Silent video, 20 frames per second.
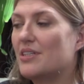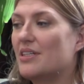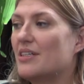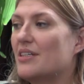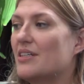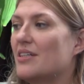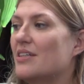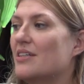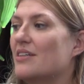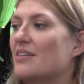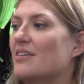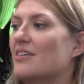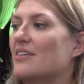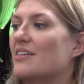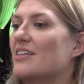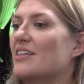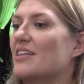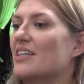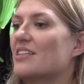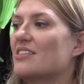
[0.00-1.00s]

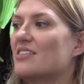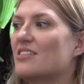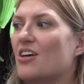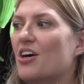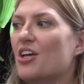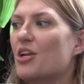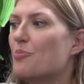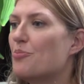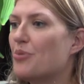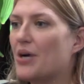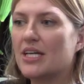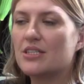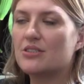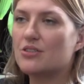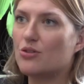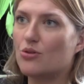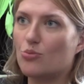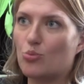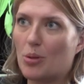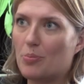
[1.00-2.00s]
It's not a
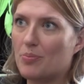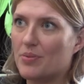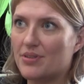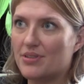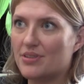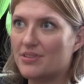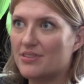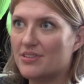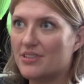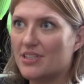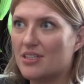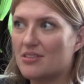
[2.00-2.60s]
practical weapon.